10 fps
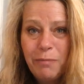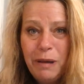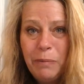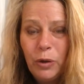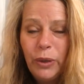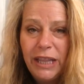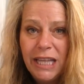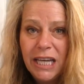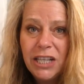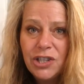people quit
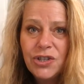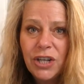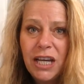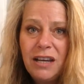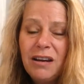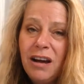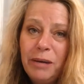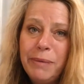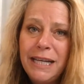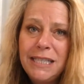the industry
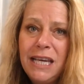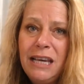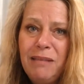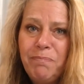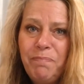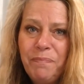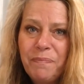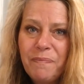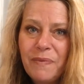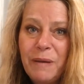on my team
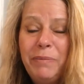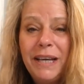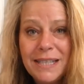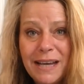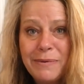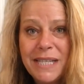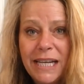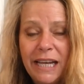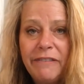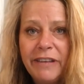because I was an
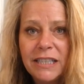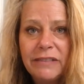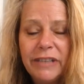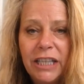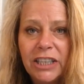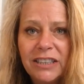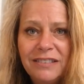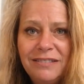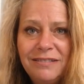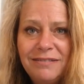ineffective leader.
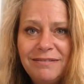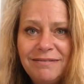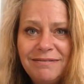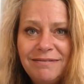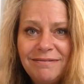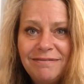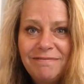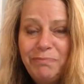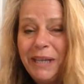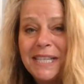
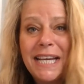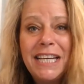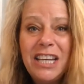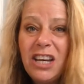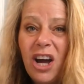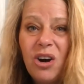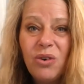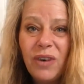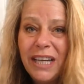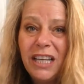Because I didn't
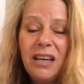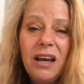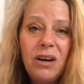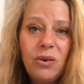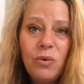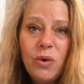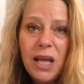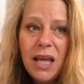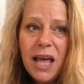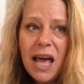know. I didn't know
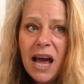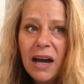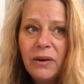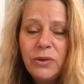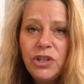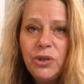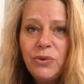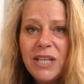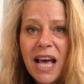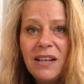how to
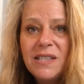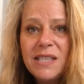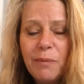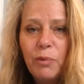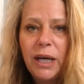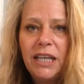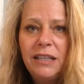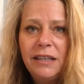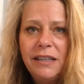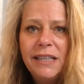tell someone
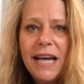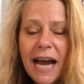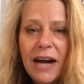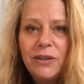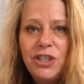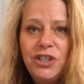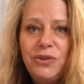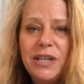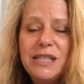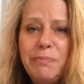how to do
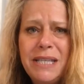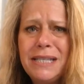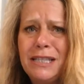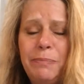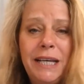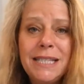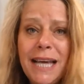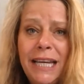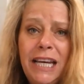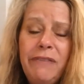this business because
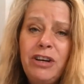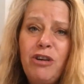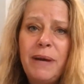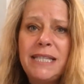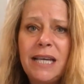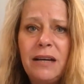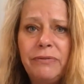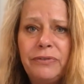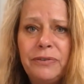I didn't even know myself.